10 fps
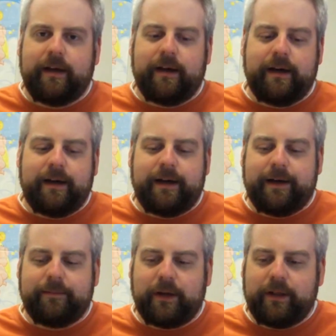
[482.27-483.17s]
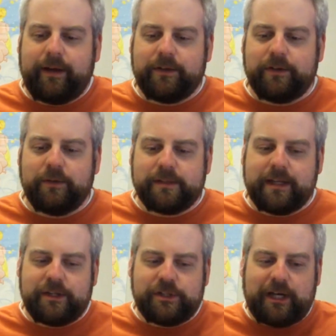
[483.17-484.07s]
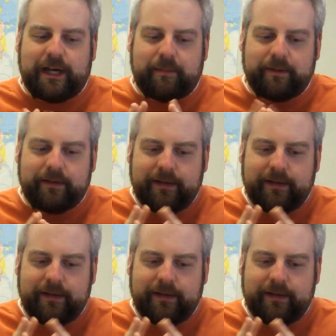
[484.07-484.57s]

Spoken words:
Now all I have to do is get a job